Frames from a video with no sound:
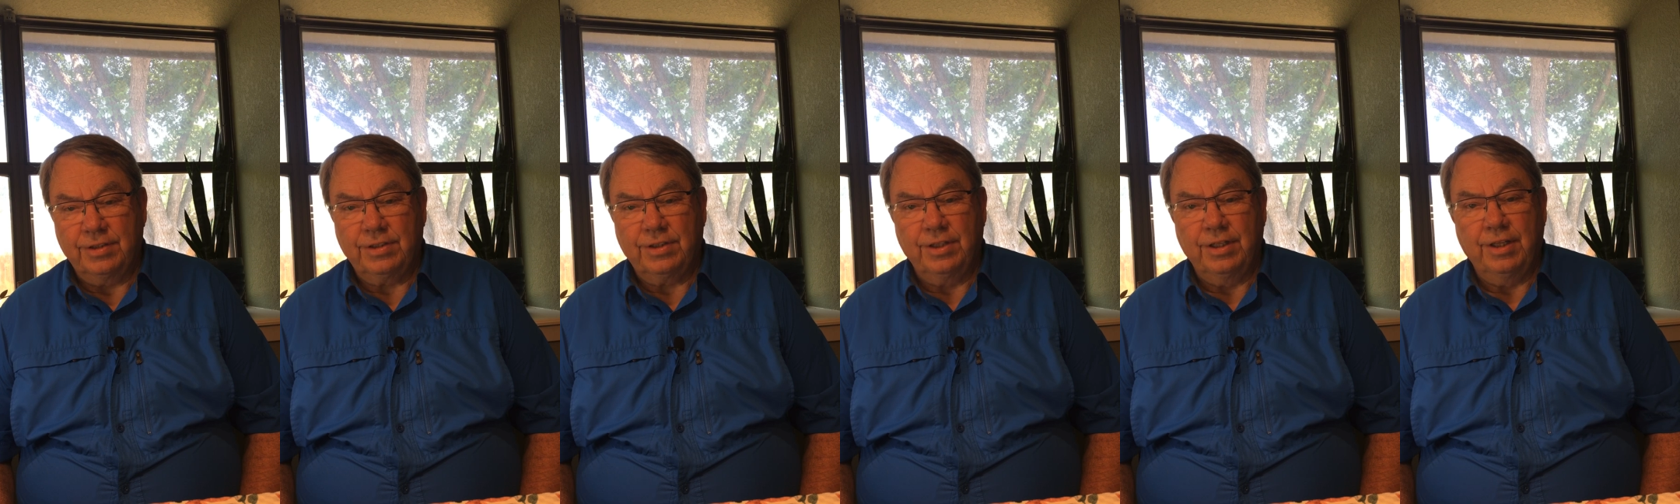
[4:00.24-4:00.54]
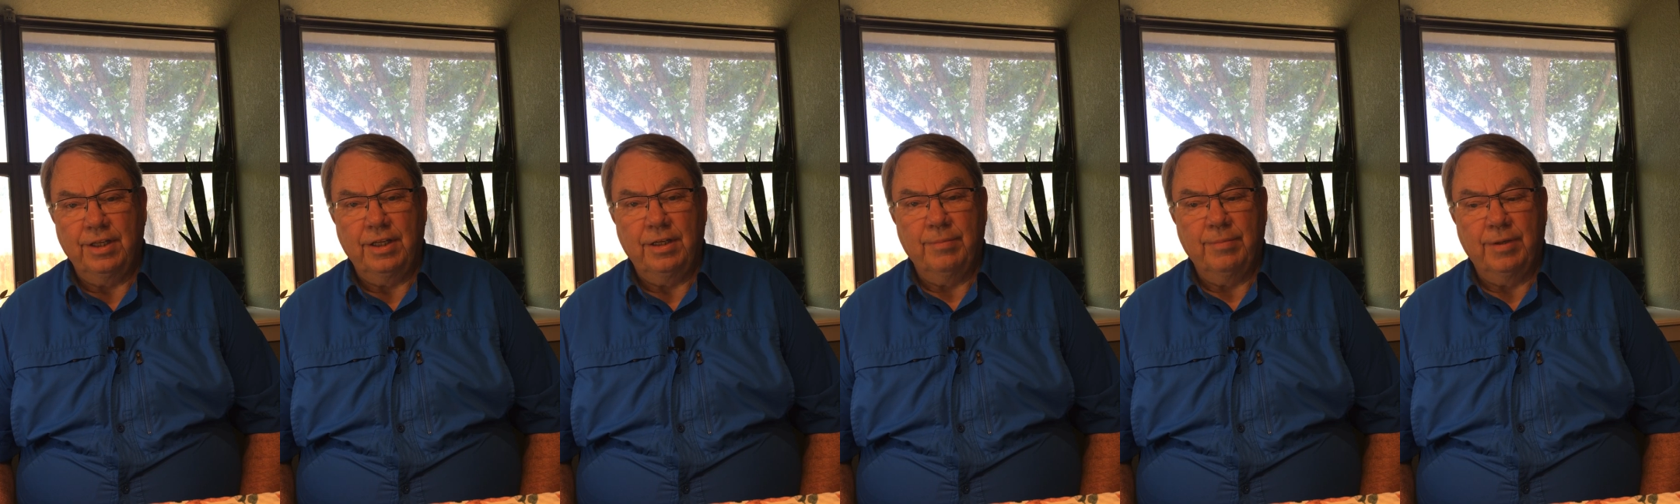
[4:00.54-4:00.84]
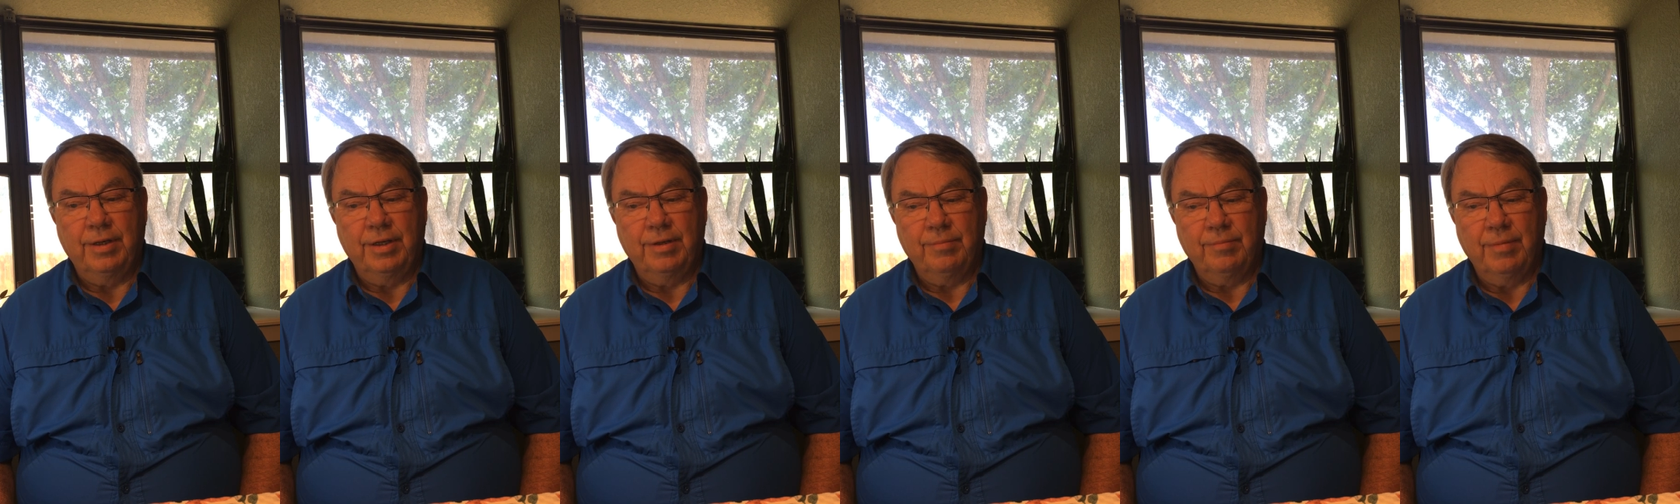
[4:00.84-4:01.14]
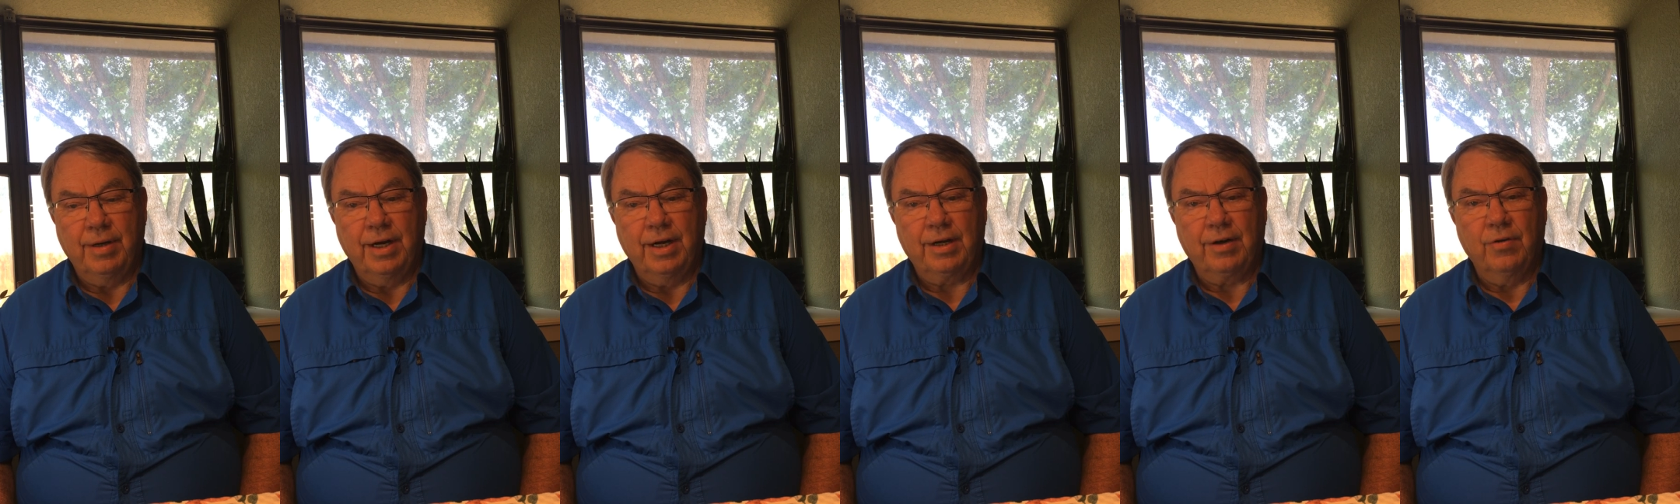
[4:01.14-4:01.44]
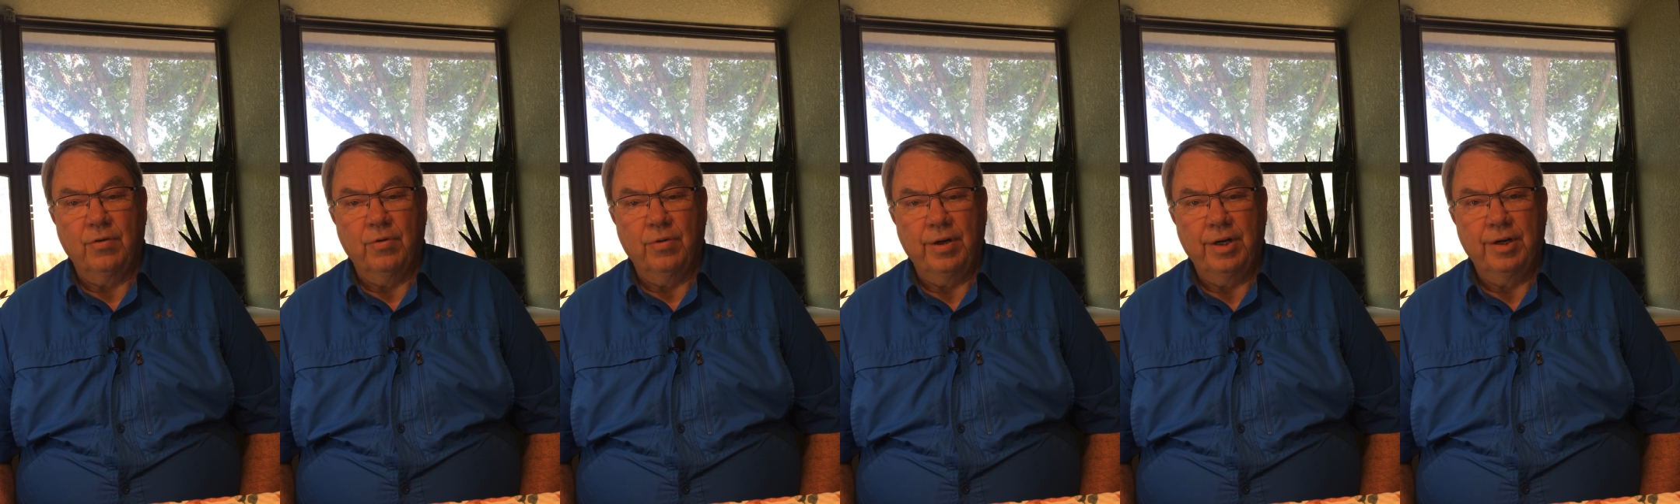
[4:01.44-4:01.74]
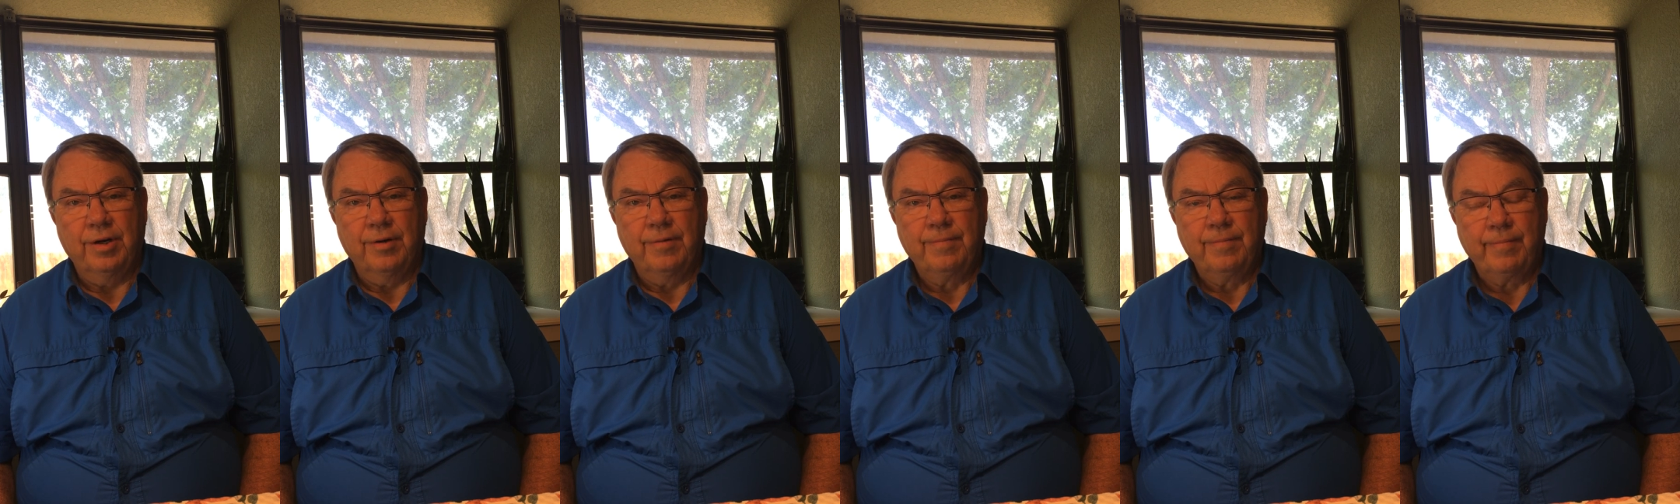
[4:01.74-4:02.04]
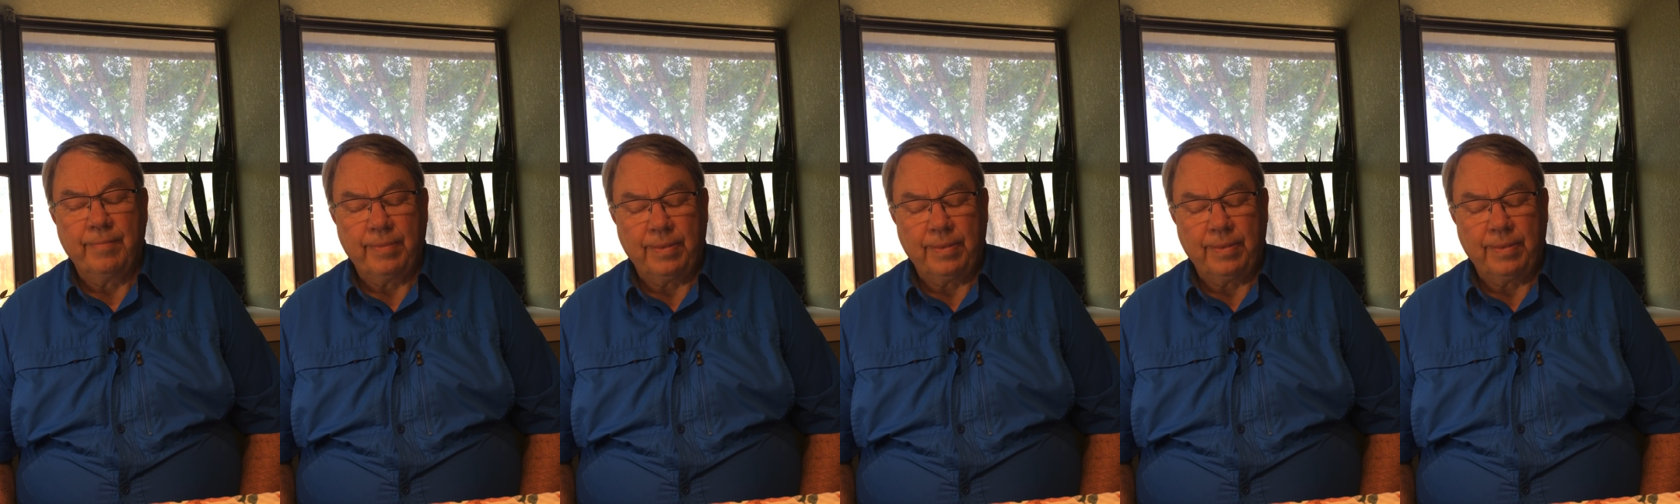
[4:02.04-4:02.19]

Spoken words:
team and my career.